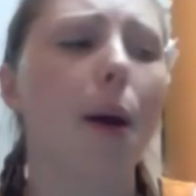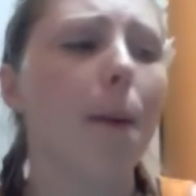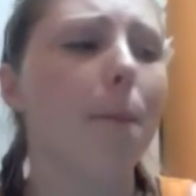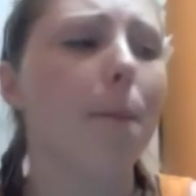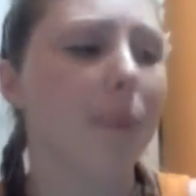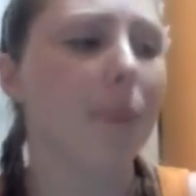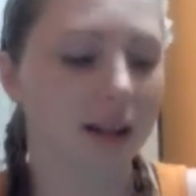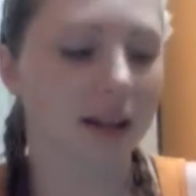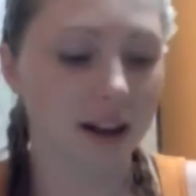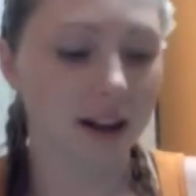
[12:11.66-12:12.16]

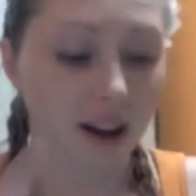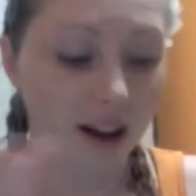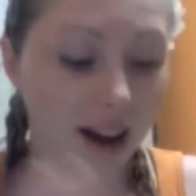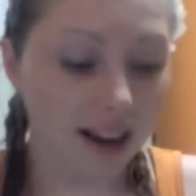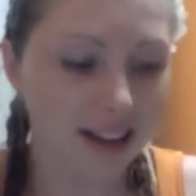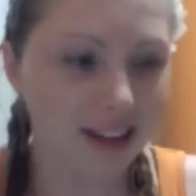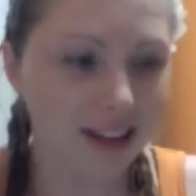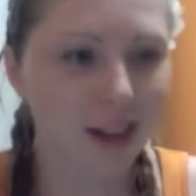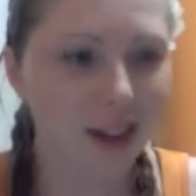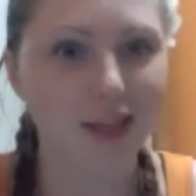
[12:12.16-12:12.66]
But
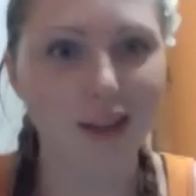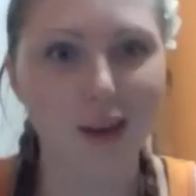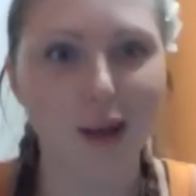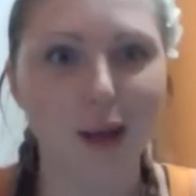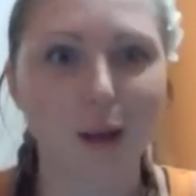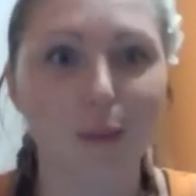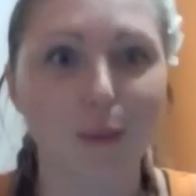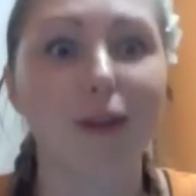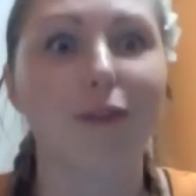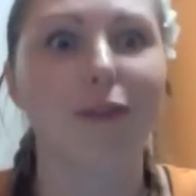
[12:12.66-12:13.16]
I didn't think
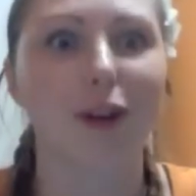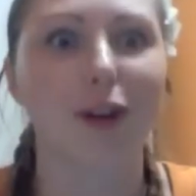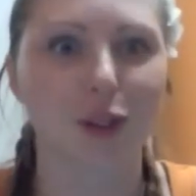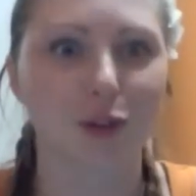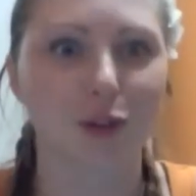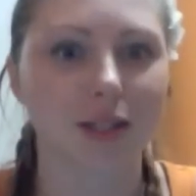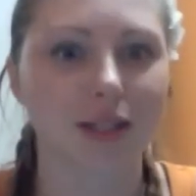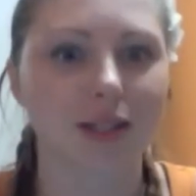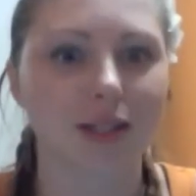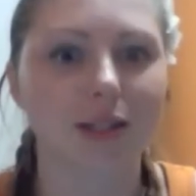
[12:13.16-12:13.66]
he'd be
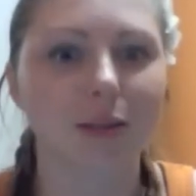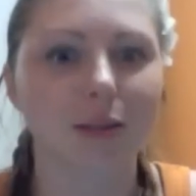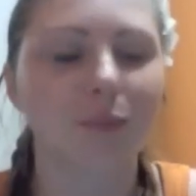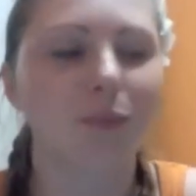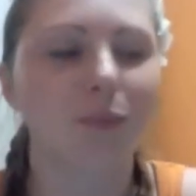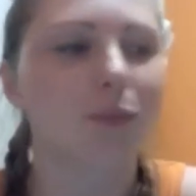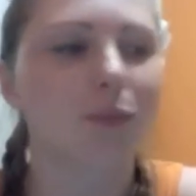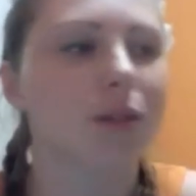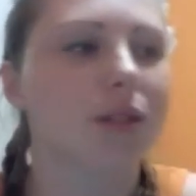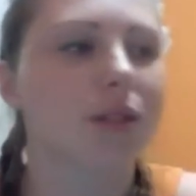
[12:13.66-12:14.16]
adventurous,
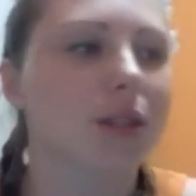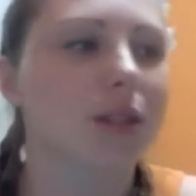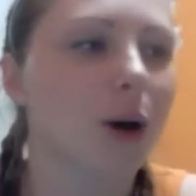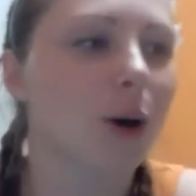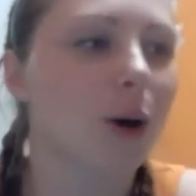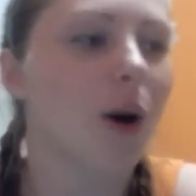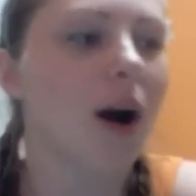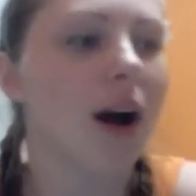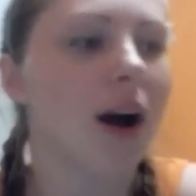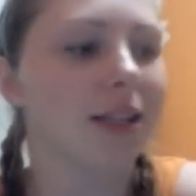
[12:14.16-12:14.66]

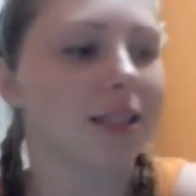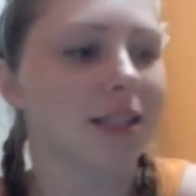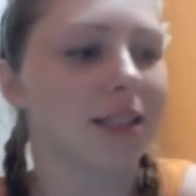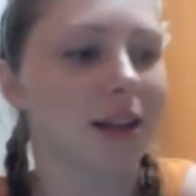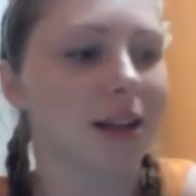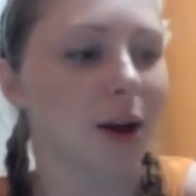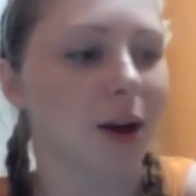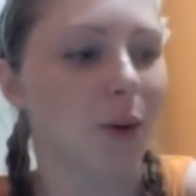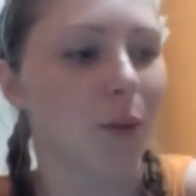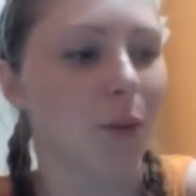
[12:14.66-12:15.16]
so I
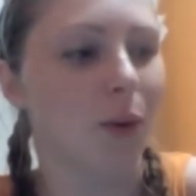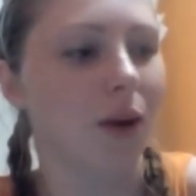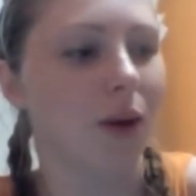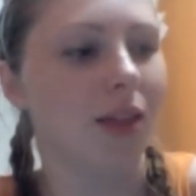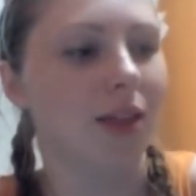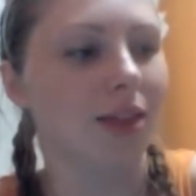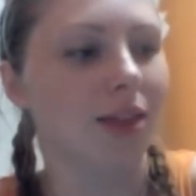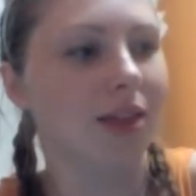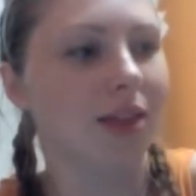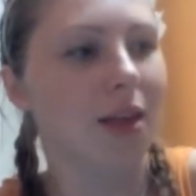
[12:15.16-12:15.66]
stuck
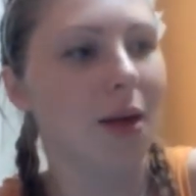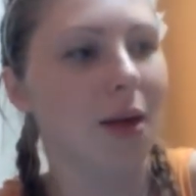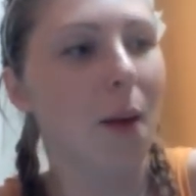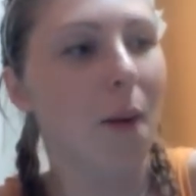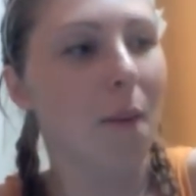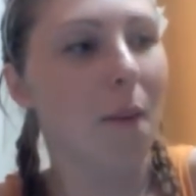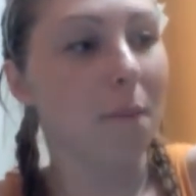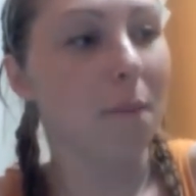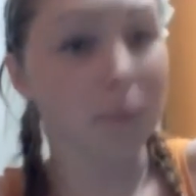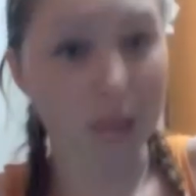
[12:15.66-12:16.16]
with
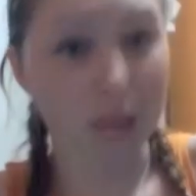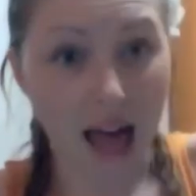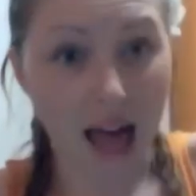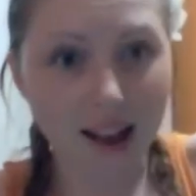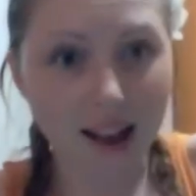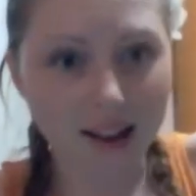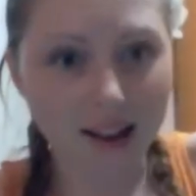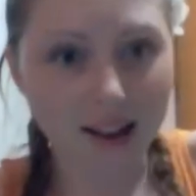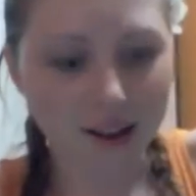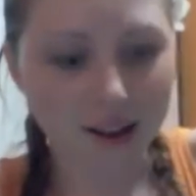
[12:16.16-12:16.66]

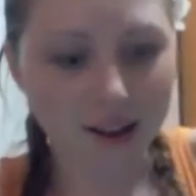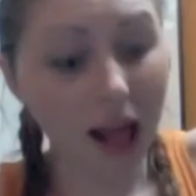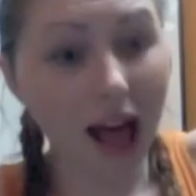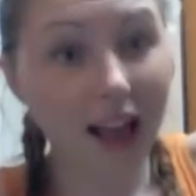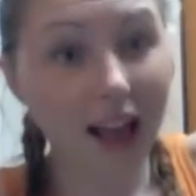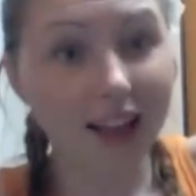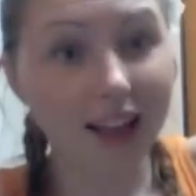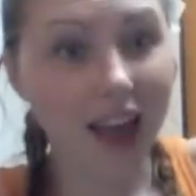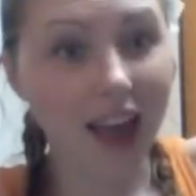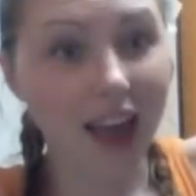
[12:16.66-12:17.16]
black.
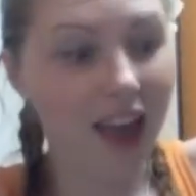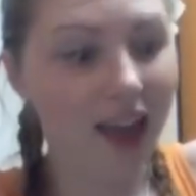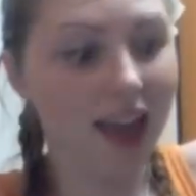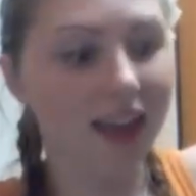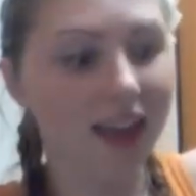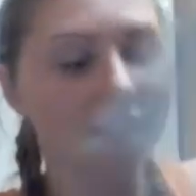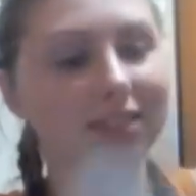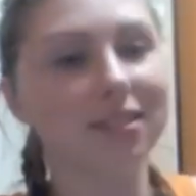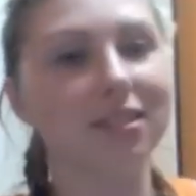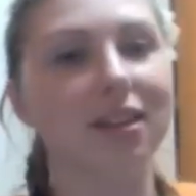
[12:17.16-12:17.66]
Black,
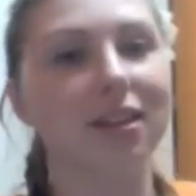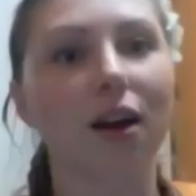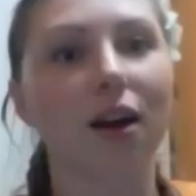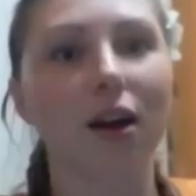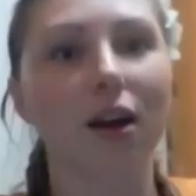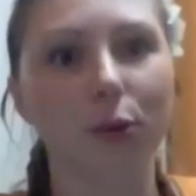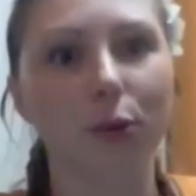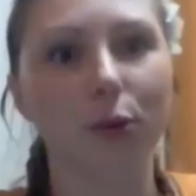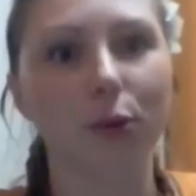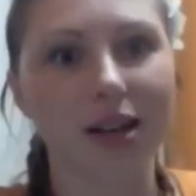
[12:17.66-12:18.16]
and
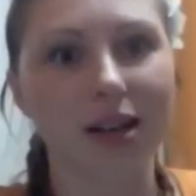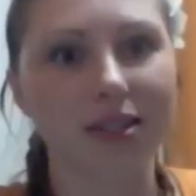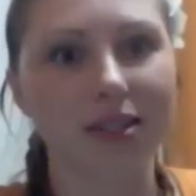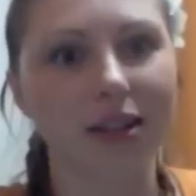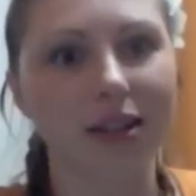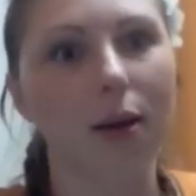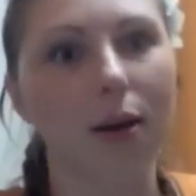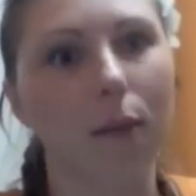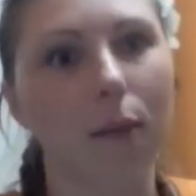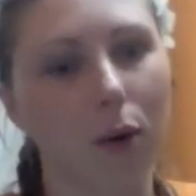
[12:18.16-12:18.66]
you guessed
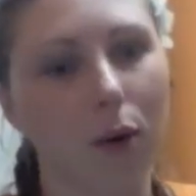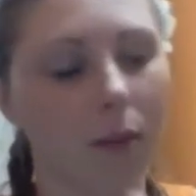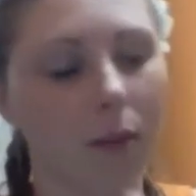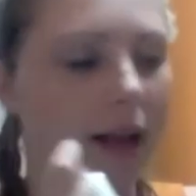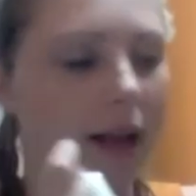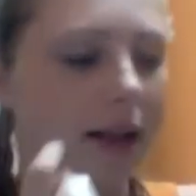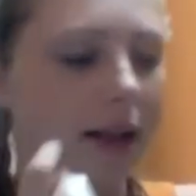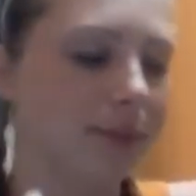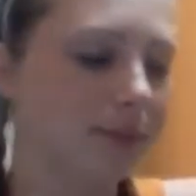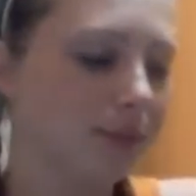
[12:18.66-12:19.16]
it, more
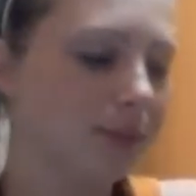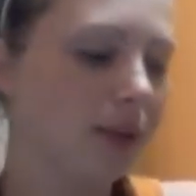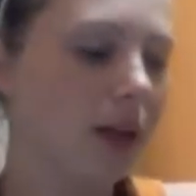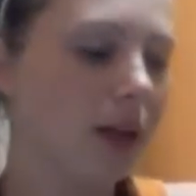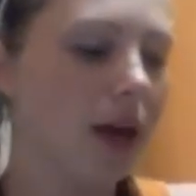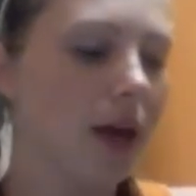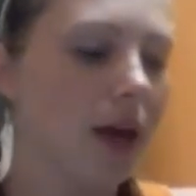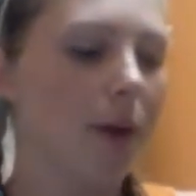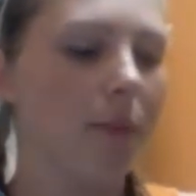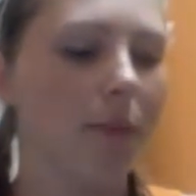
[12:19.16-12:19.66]
black.
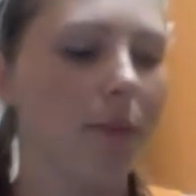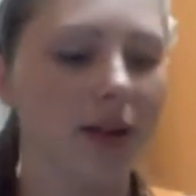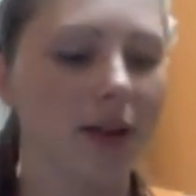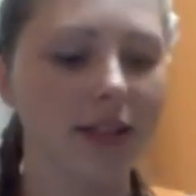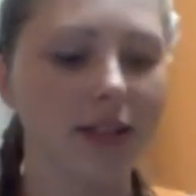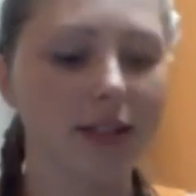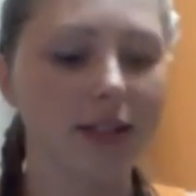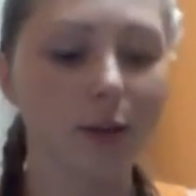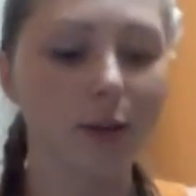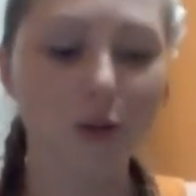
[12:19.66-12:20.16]

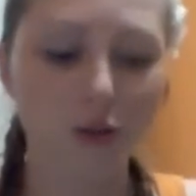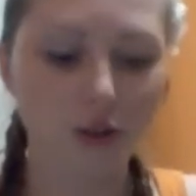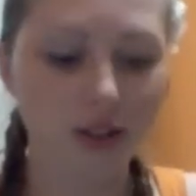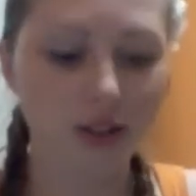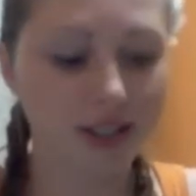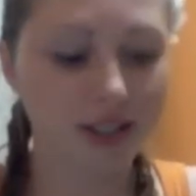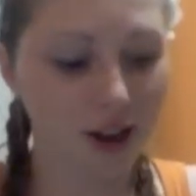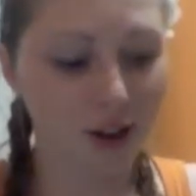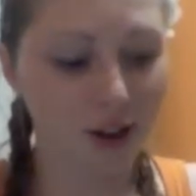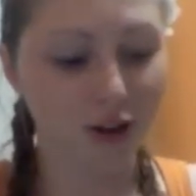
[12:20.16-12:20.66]
Because those are
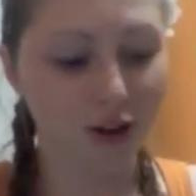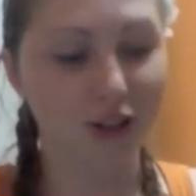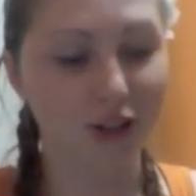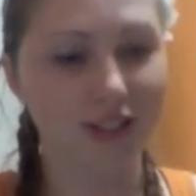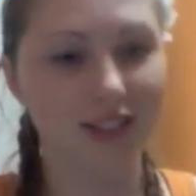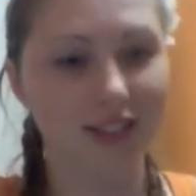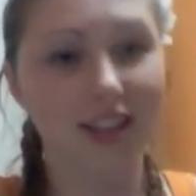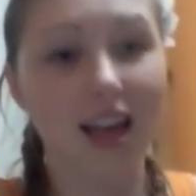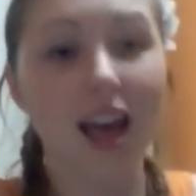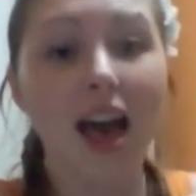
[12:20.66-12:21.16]
his
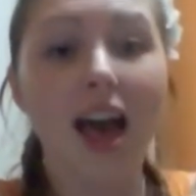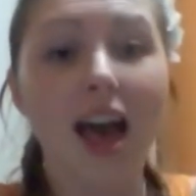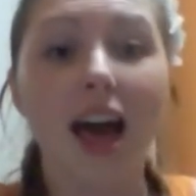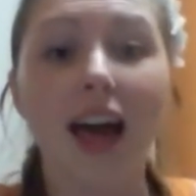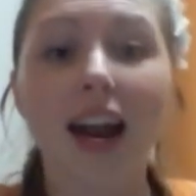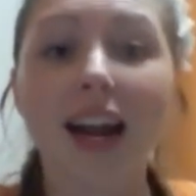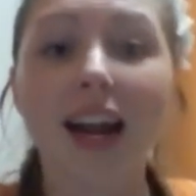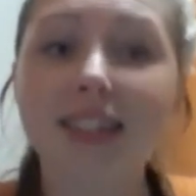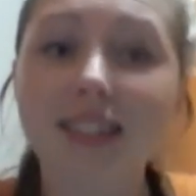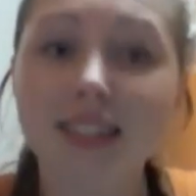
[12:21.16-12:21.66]
colors.
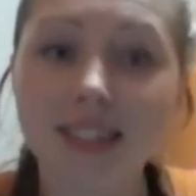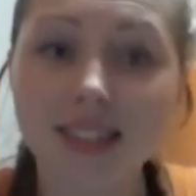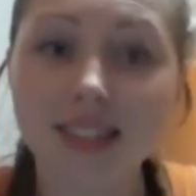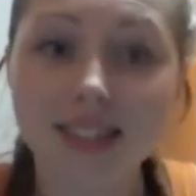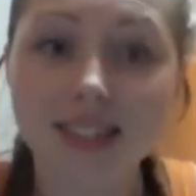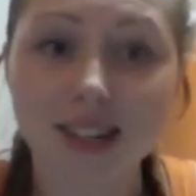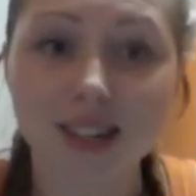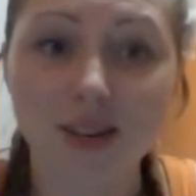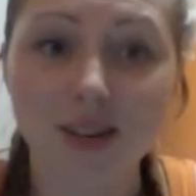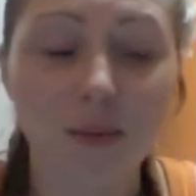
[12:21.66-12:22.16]
And I
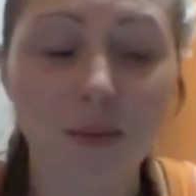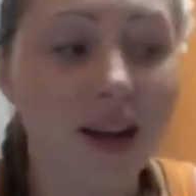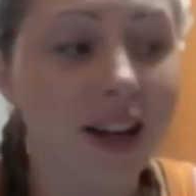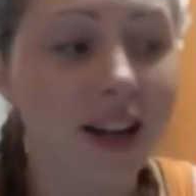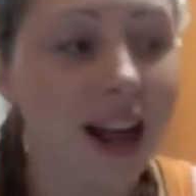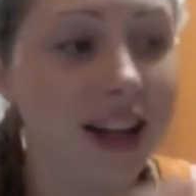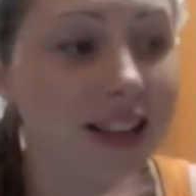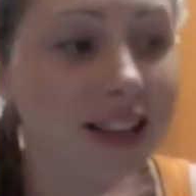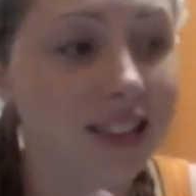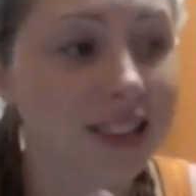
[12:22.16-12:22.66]
tease him and
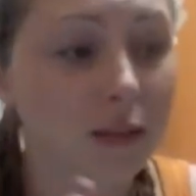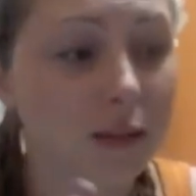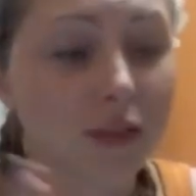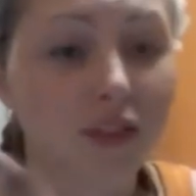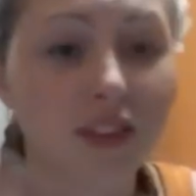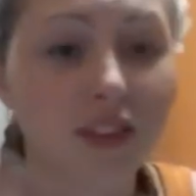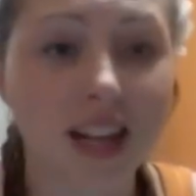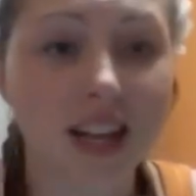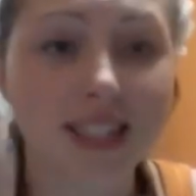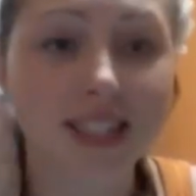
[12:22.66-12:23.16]
ask him if
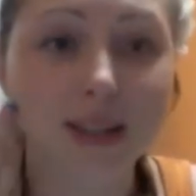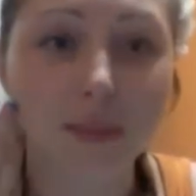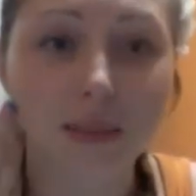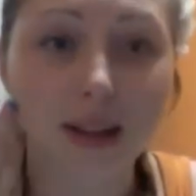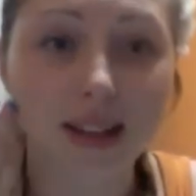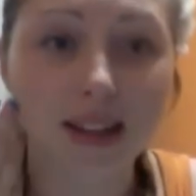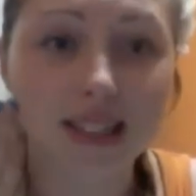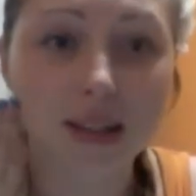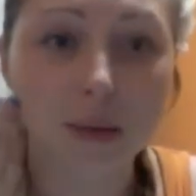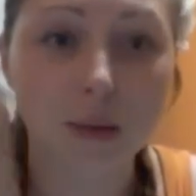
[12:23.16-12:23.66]
he likes to
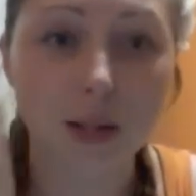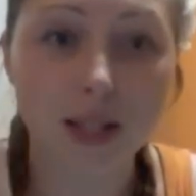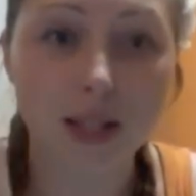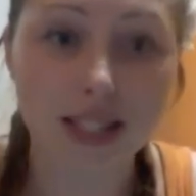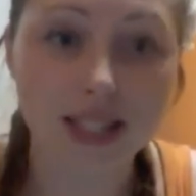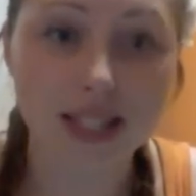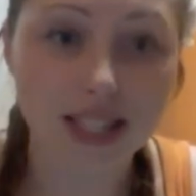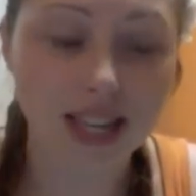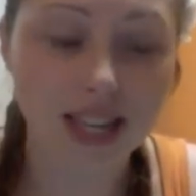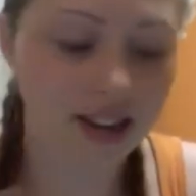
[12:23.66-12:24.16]
blend in with
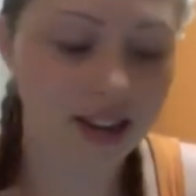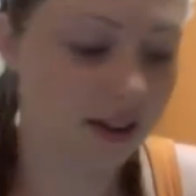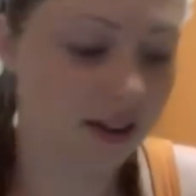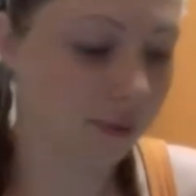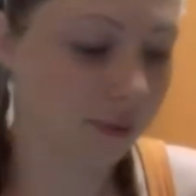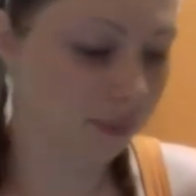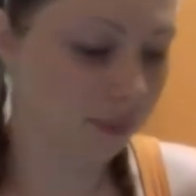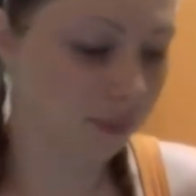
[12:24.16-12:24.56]
his skin.